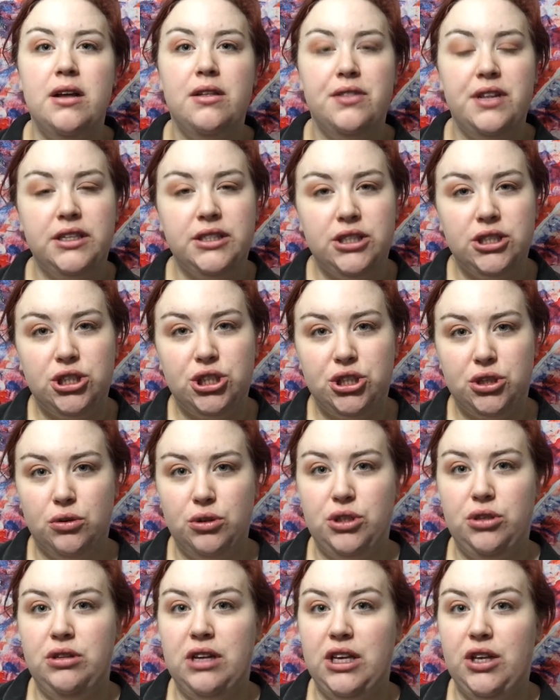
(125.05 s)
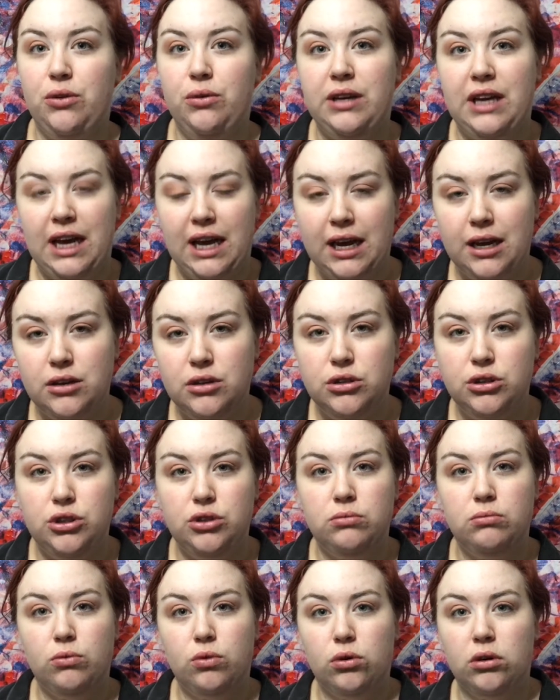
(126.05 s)
This just shows you that you can
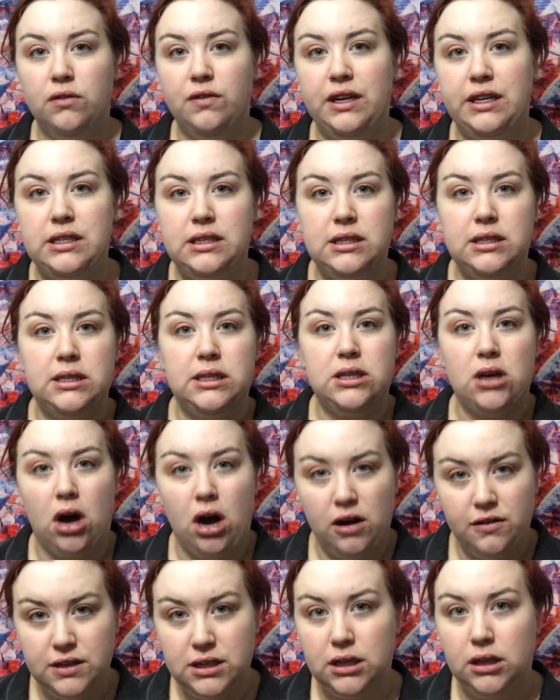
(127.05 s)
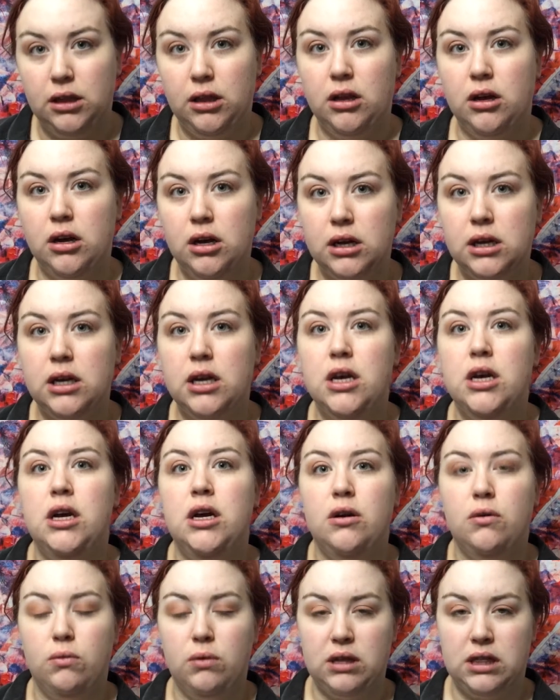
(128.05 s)
do more of a soft look
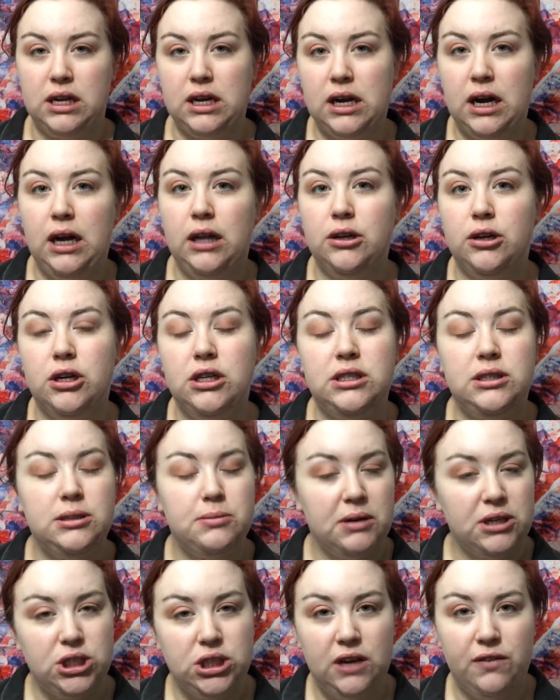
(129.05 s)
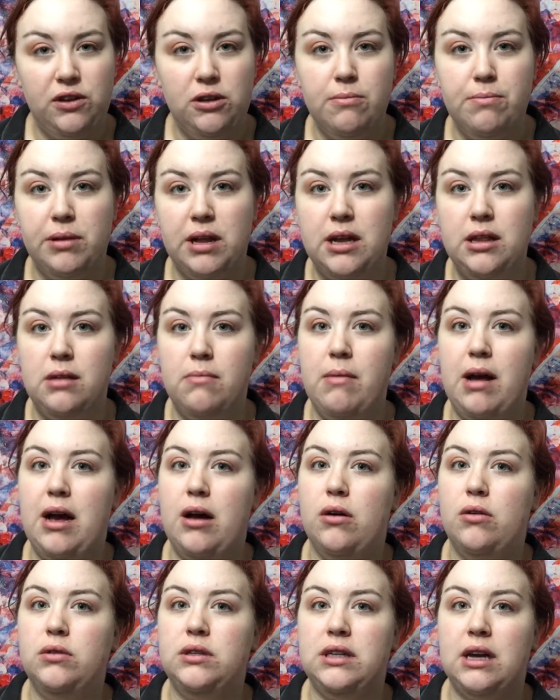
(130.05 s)
with the colors, especially if you blend them
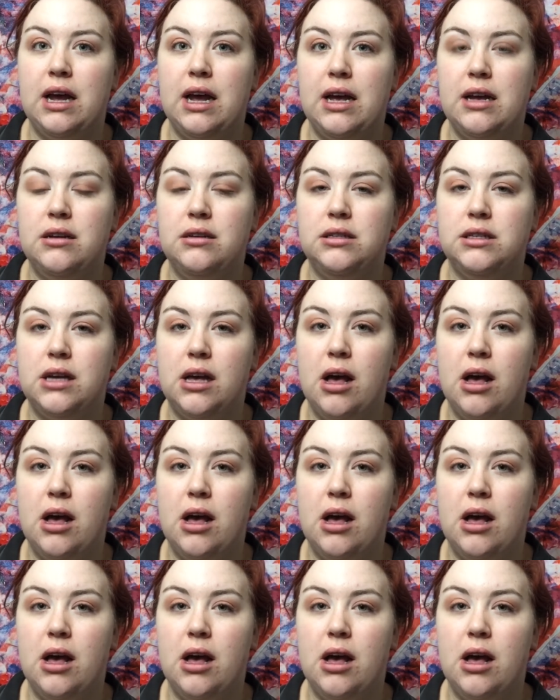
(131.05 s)
out and